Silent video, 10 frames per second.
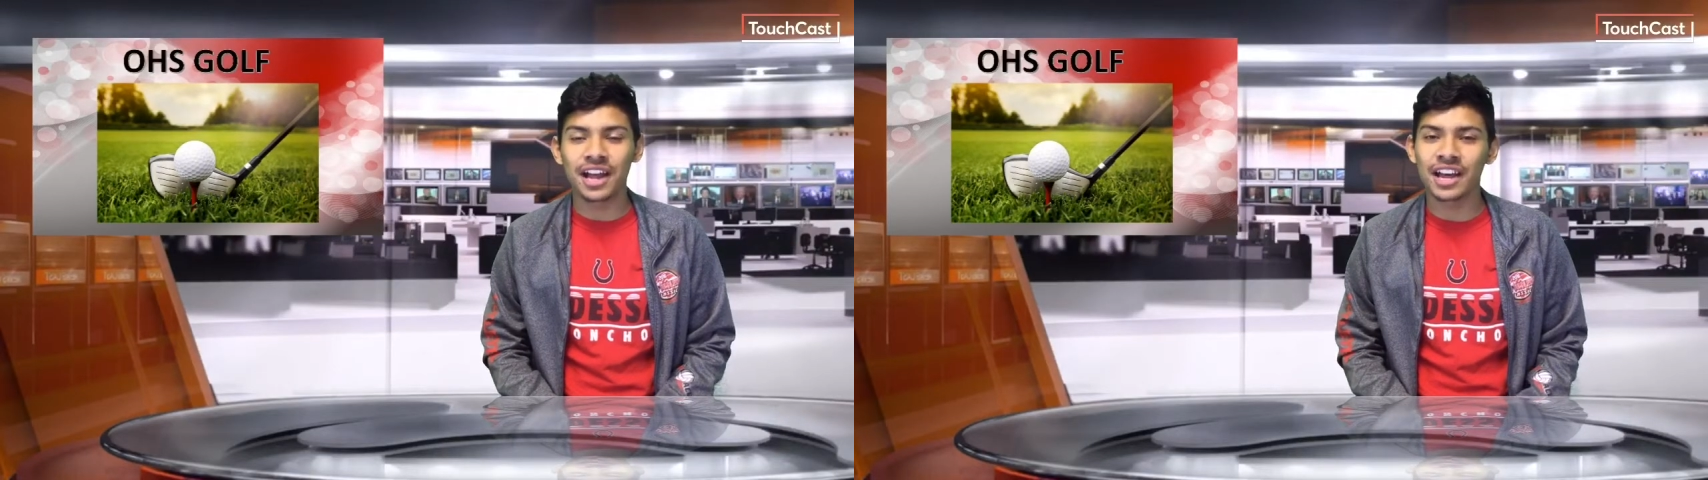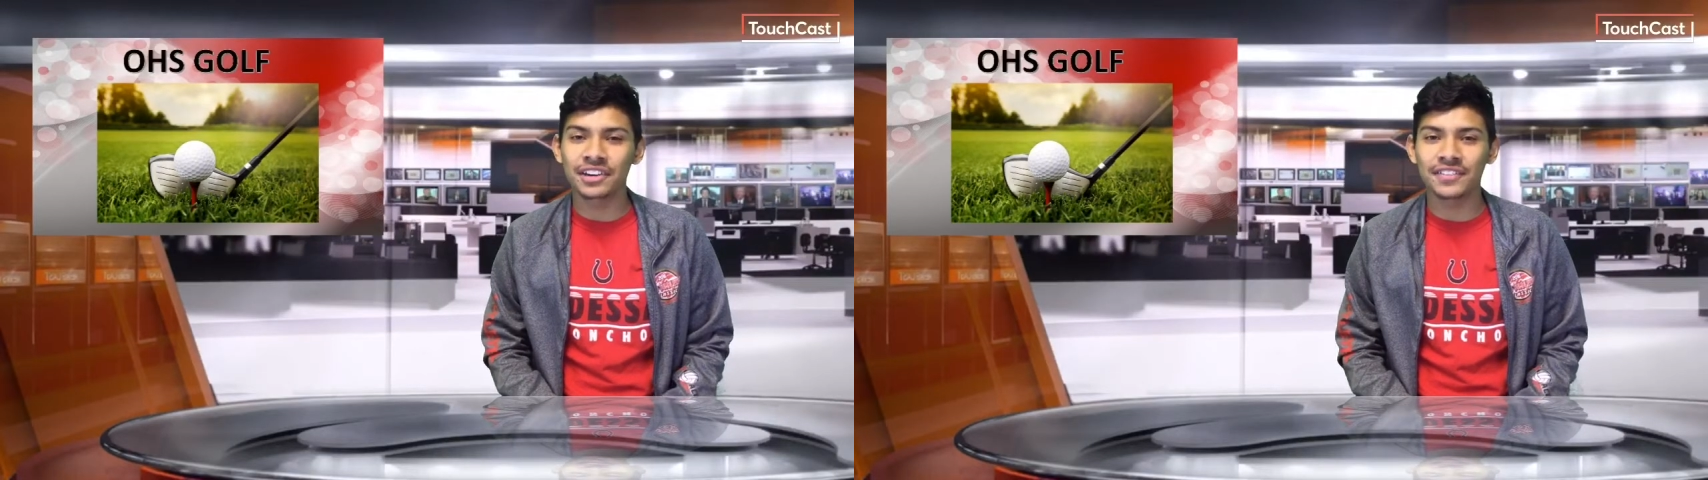
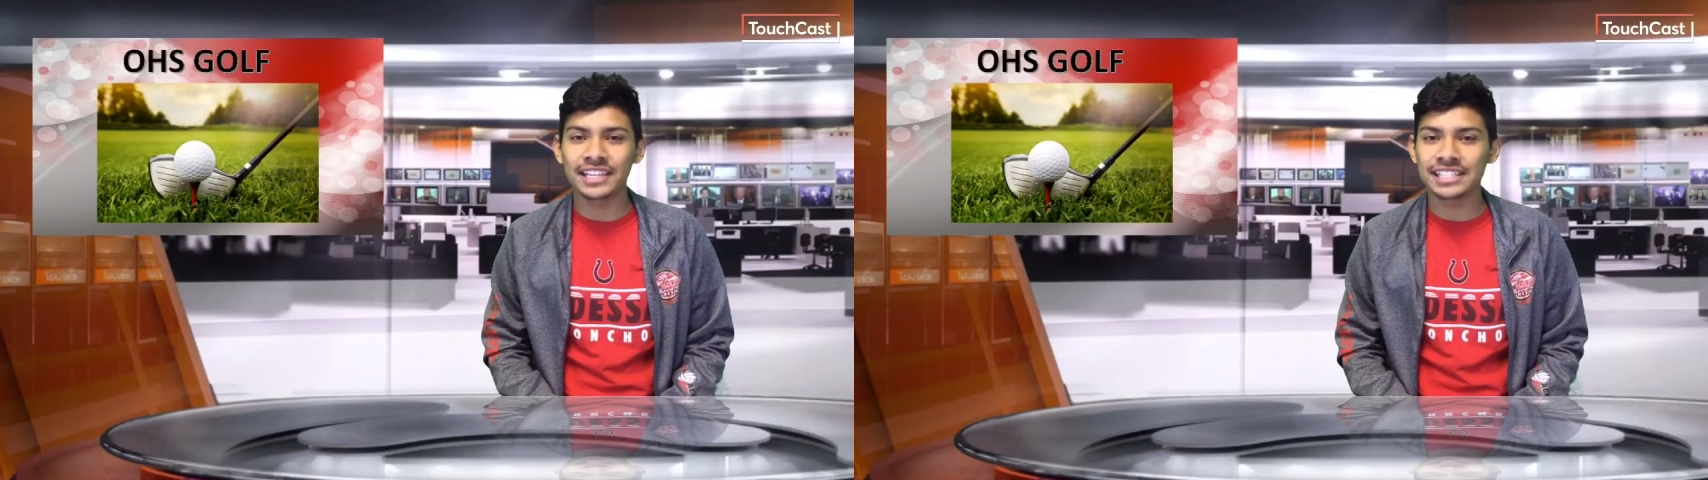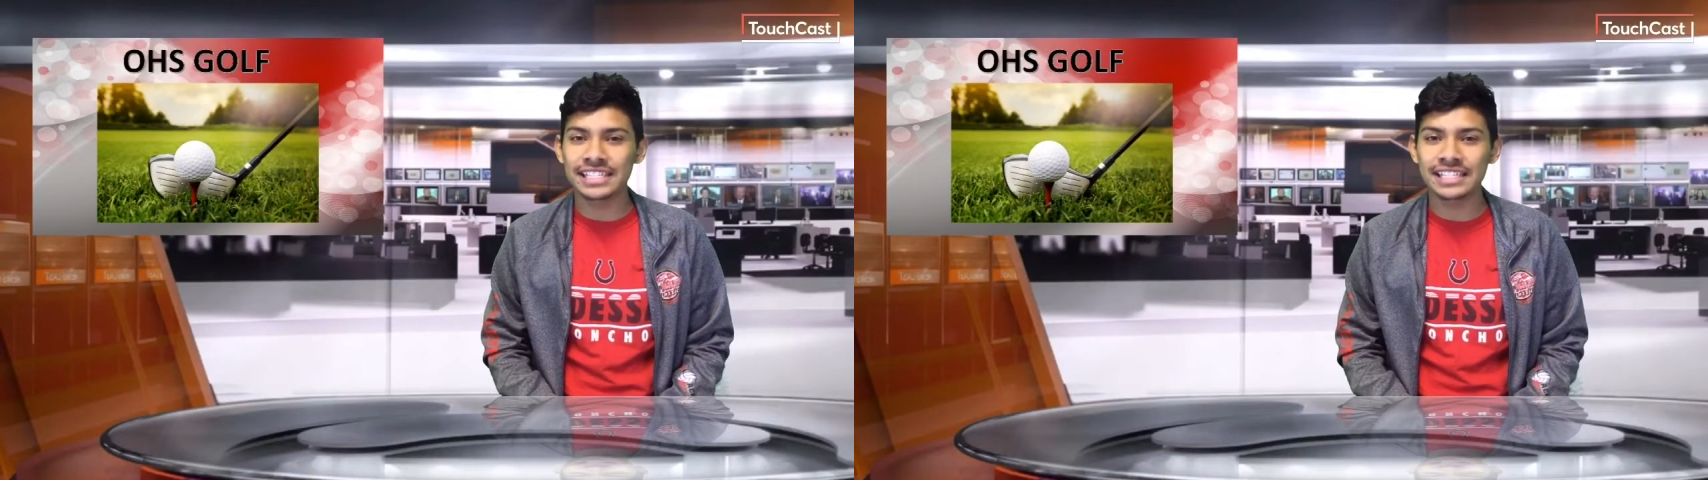Out of
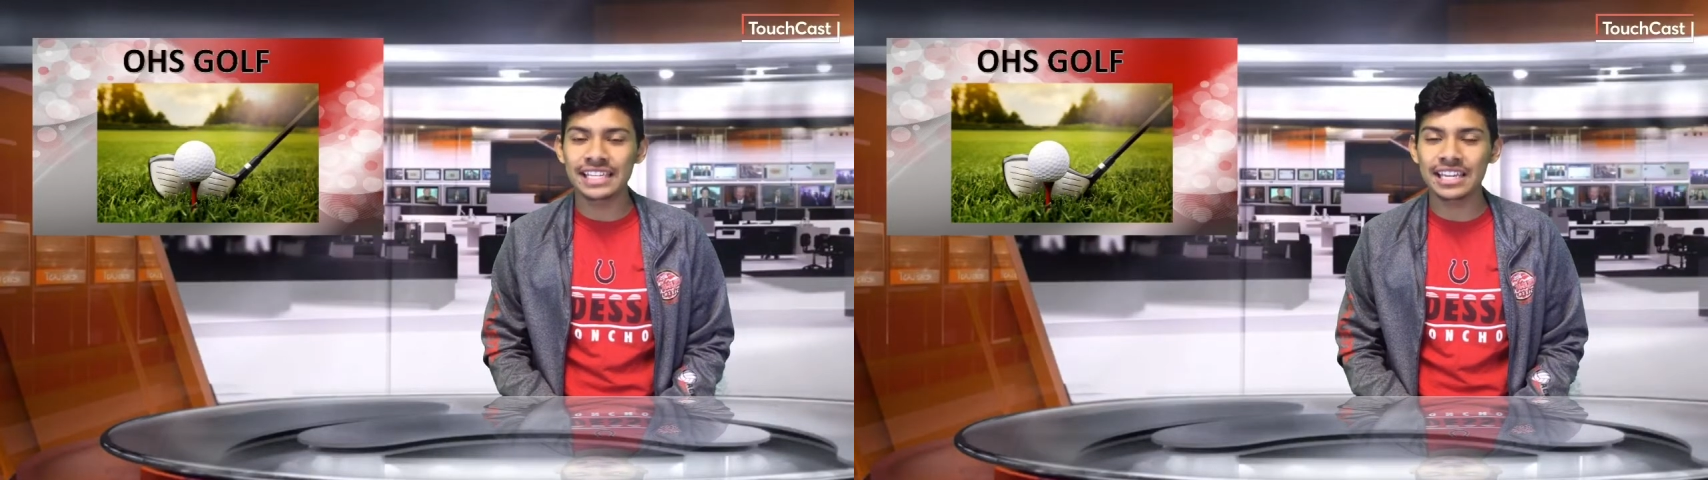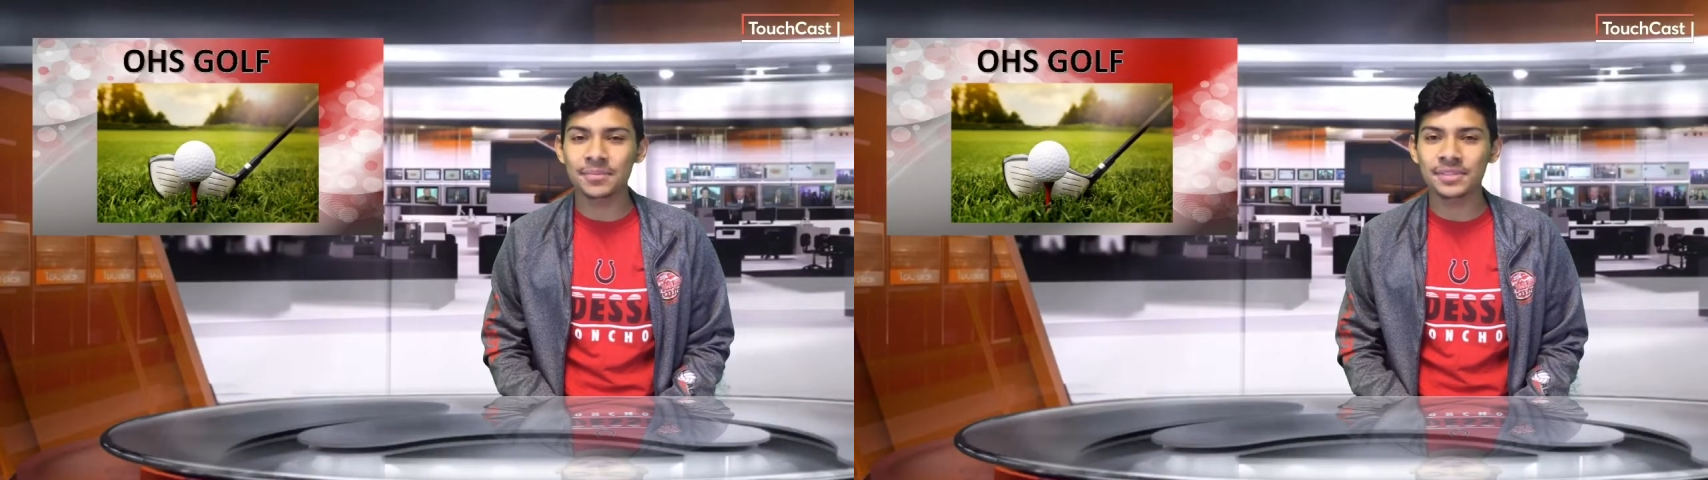18
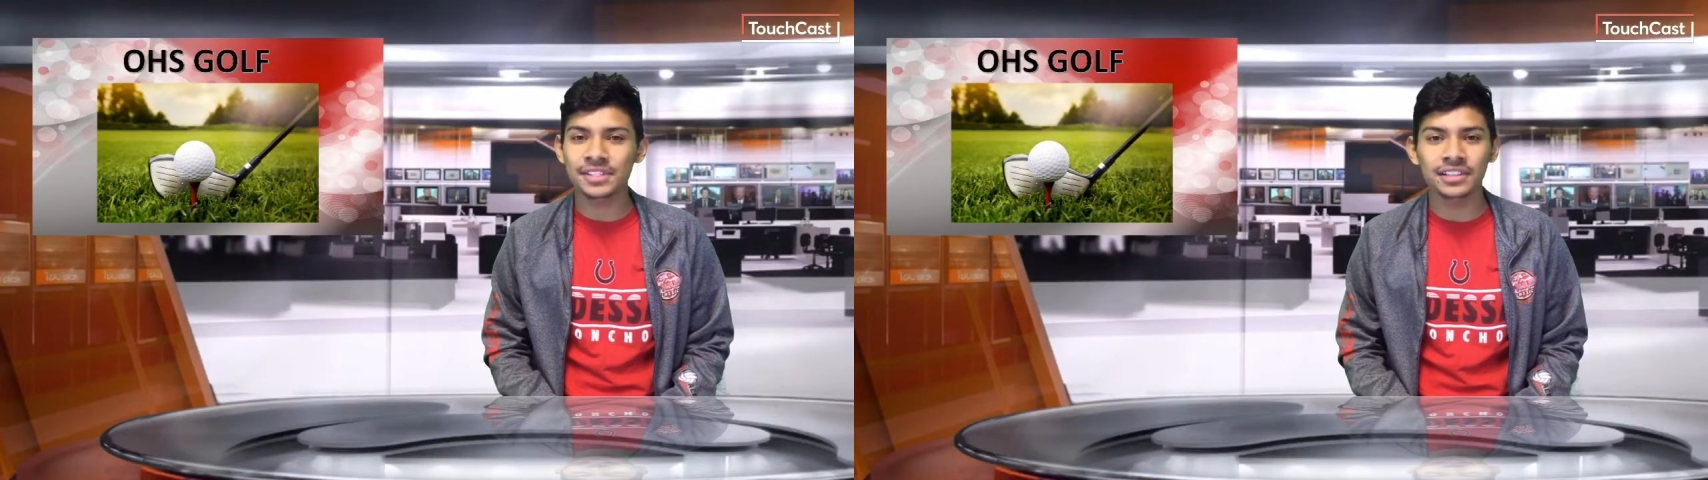teams,